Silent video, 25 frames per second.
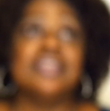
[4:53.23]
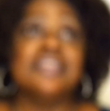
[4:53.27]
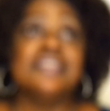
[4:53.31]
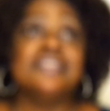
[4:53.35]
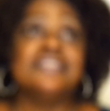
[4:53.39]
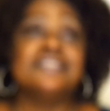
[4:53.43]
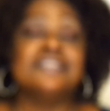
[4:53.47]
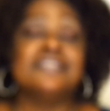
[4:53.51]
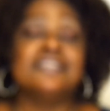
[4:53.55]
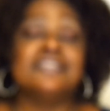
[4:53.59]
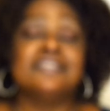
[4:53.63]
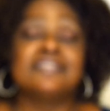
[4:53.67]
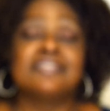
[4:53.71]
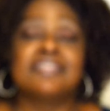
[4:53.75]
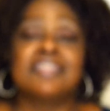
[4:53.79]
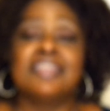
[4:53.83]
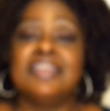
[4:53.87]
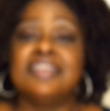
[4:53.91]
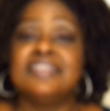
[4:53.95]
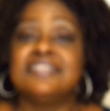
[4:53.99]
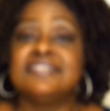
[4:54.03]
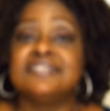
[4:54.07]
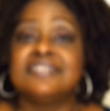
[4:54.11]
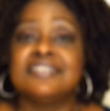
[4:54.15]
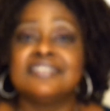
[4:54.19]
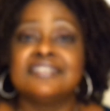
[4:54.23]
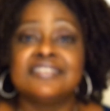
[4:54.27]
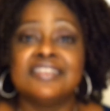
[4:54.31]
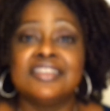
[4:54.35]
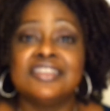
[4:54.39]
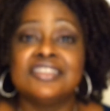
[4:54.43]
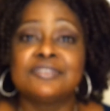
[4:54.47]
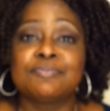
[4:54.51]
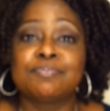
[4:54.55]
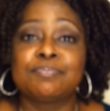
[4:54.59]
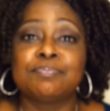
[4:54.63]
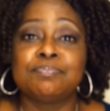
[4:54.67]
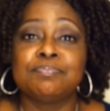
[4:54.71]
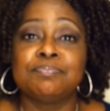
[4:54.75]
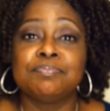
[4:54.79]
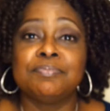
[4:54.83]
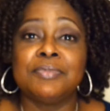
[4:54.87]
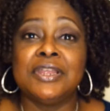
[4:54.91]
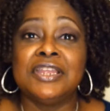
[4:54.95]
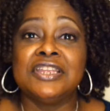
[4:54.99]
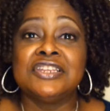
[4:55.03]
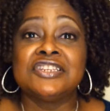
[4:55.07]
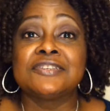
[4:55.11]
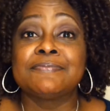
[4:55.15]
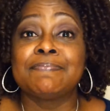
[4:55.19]
in things that
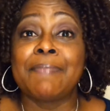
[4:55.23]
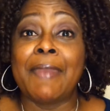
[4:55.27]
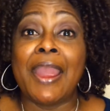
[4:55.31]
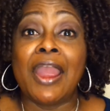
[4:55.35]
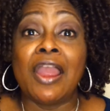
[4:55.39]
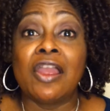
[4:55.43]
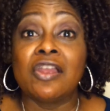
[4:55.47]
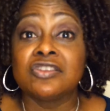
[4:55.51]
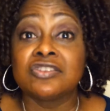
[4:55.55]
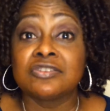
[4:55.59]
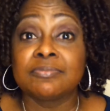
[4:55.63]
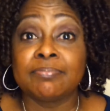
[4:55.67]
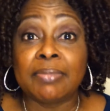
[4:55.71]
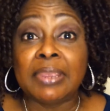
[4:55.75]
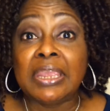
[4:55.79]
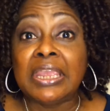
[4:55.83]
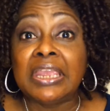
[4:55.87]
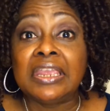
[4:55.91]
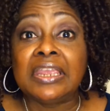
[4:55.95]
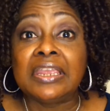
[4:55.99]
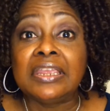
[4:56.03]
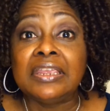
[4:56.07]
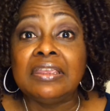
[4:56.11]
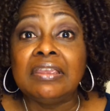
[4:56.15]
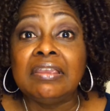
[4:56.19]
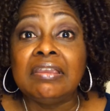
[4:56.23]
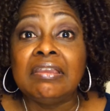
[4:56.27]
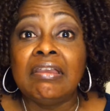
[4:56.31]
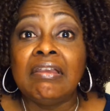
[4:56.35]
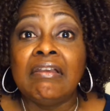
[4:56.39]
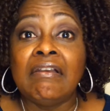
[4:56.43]
inspires me.